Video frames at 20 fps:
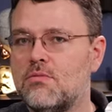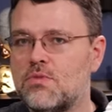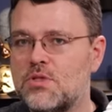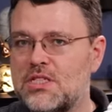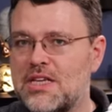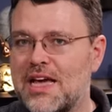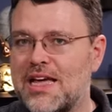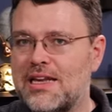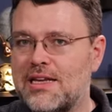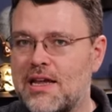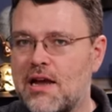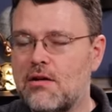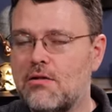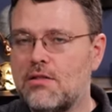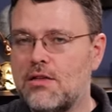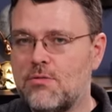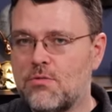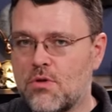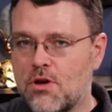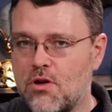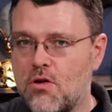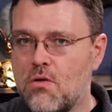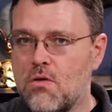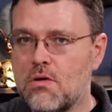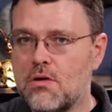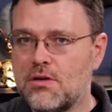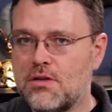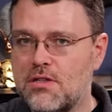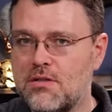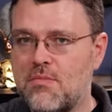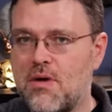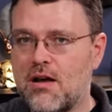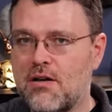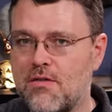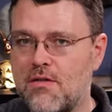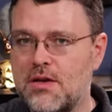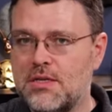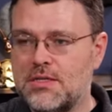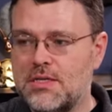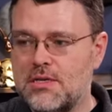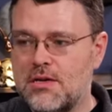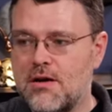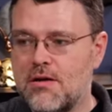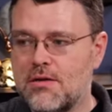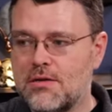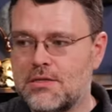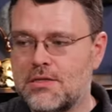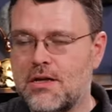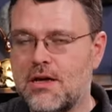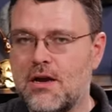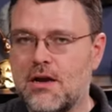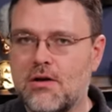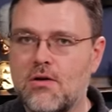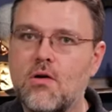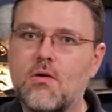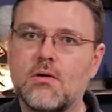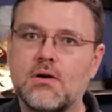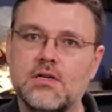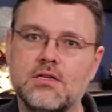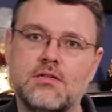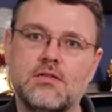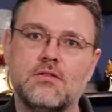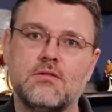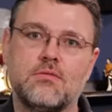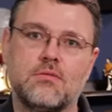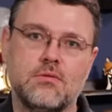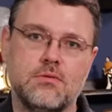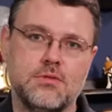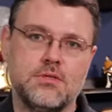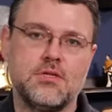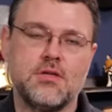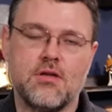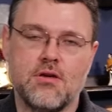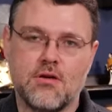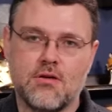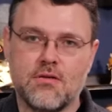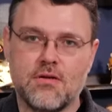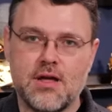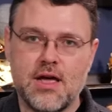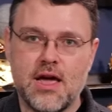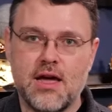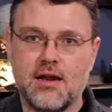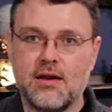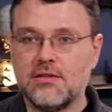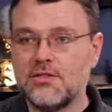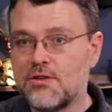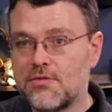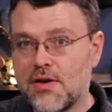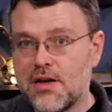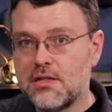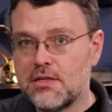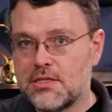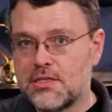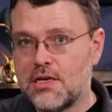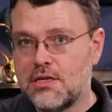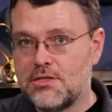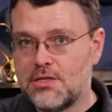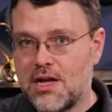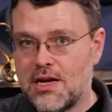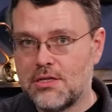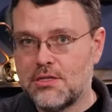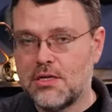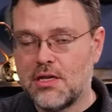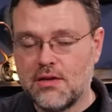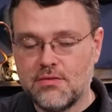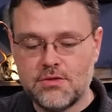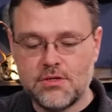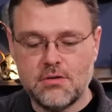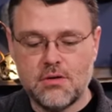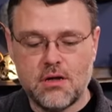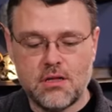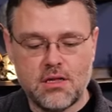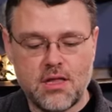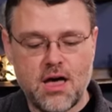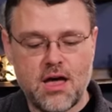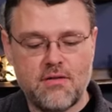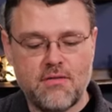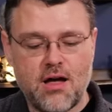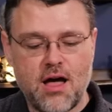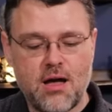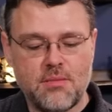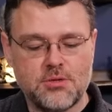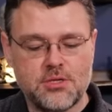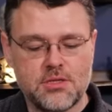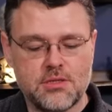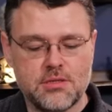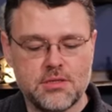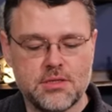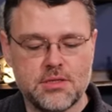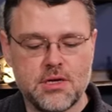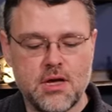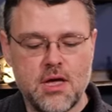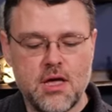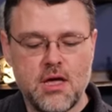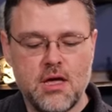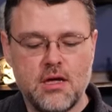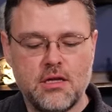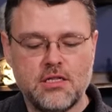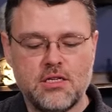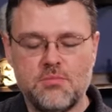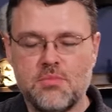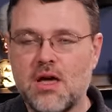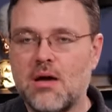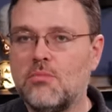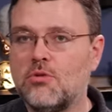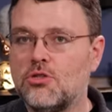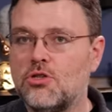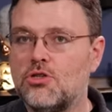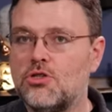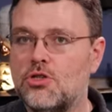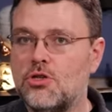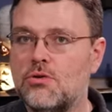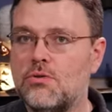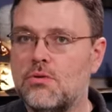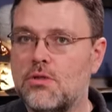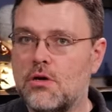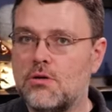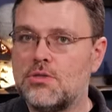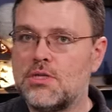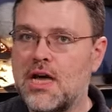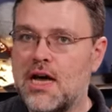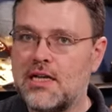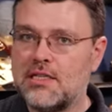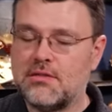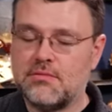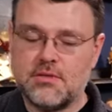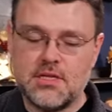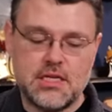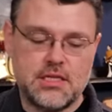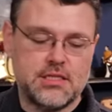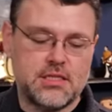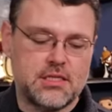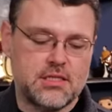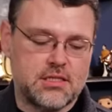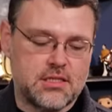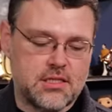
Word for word: secondarily record to the micro SD card slot according to the rules that you create. Surveillance Station actually gives you a lot of options to be able to do those kinds of things in